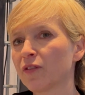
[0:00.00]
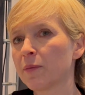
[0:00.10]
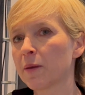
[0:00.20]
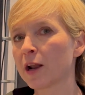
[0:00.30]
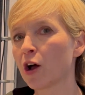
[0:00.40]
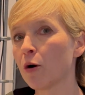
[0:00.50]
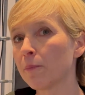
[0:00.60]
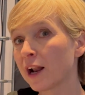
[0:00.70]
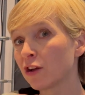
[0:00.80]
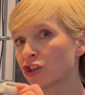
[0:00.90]
from them at all,
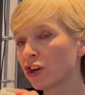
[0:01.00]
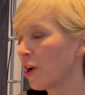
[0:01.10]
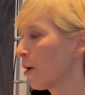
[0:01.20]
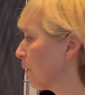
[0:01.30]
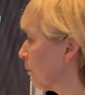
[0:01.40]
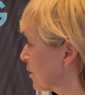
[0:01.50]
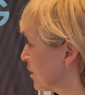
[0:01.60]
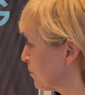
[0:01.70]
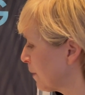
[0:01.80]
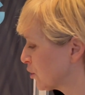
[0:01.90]
but I'll show you how it works
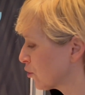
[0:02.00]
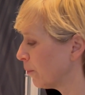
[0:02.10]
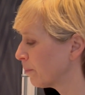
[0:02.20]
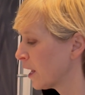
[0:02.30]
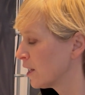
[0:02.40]
in spatial.